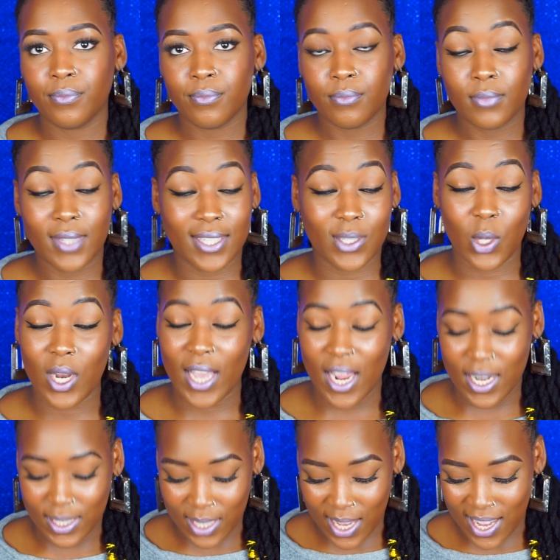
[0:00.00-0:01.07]
That's all I gotta
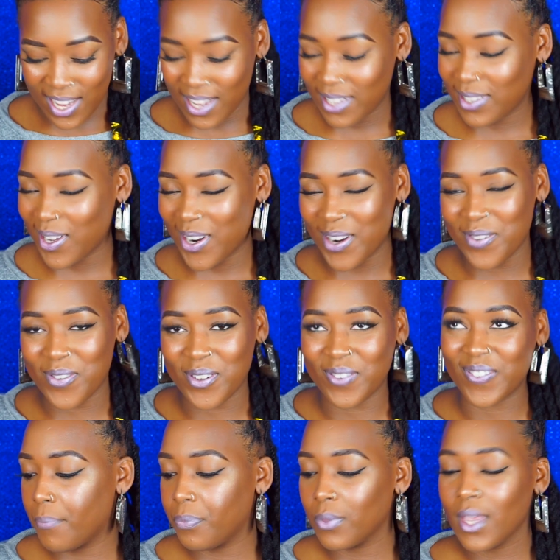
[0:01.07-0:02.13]
say. Sorry for the
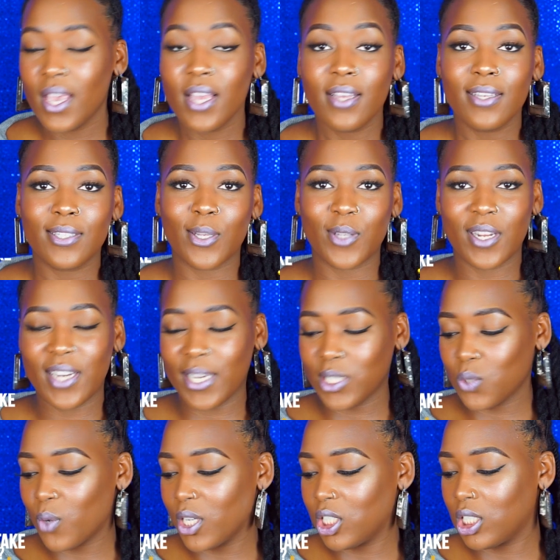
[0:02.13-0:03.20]
rant. So the next
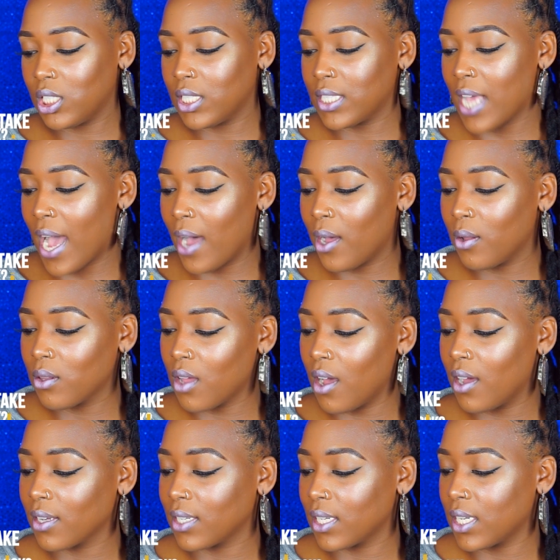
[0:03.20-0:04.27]
question is, how long
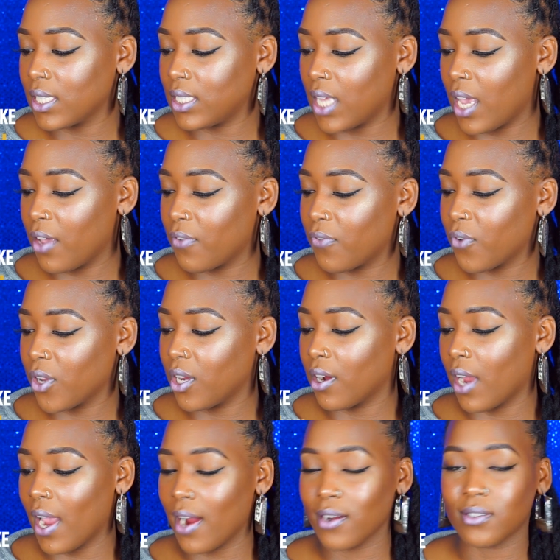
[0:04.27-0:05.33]
did it take for your
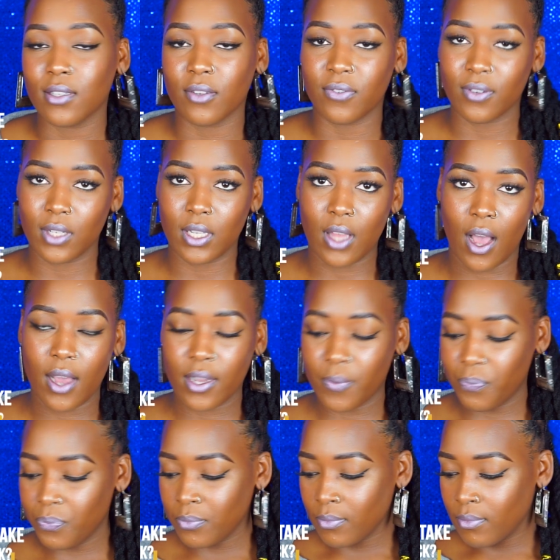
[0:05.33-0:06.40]
hair to fully lock?
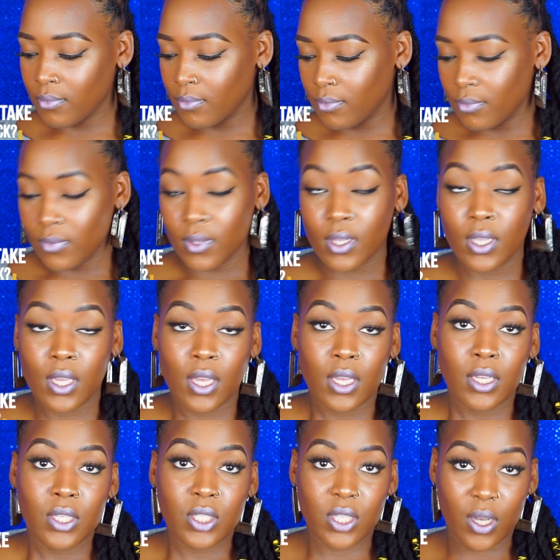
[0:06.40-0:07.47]

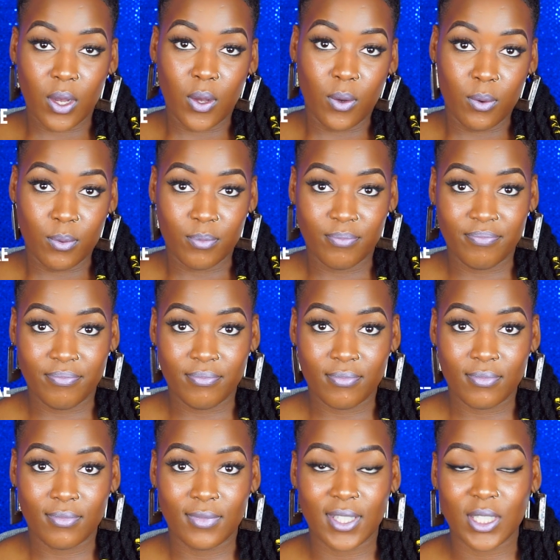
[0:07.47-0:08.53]
So
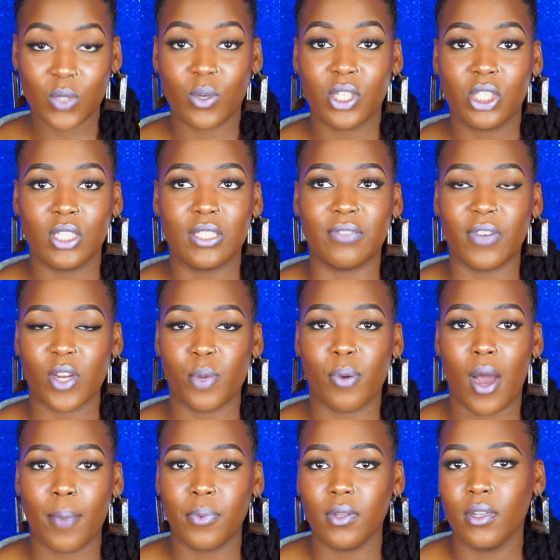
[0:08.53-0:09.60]
this question is very
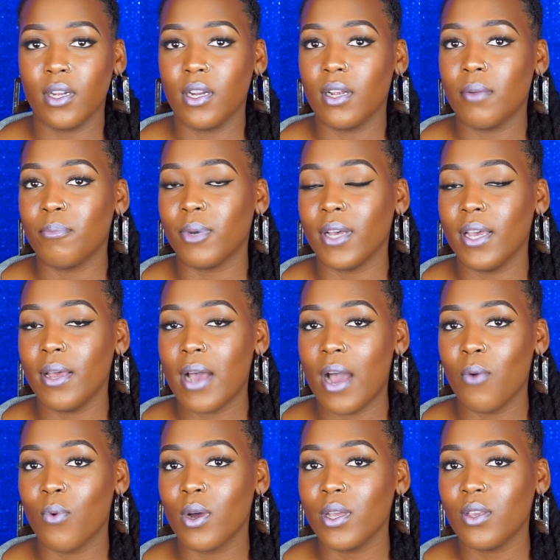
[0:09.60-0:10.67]
popular, but I
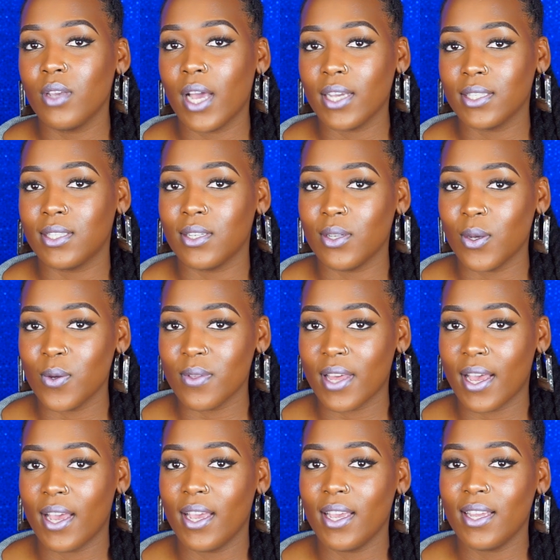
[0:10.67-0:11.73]
want you guys to know
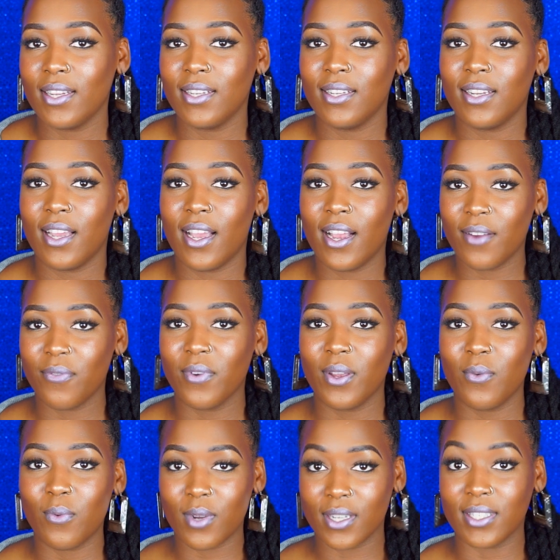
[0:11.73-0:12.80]
that
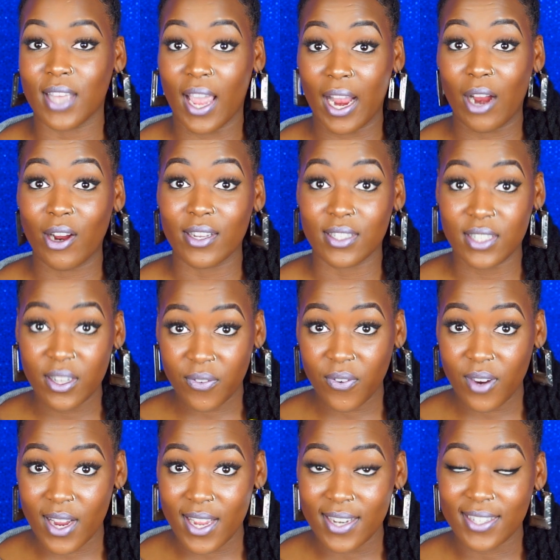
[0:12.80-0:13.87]
everyone's hair is
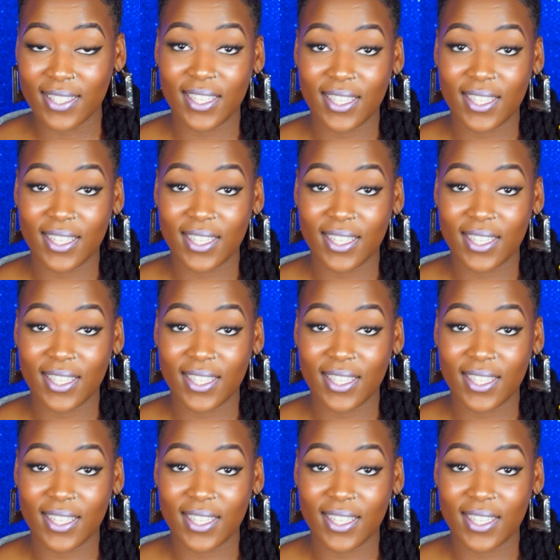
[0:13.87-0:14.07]
different.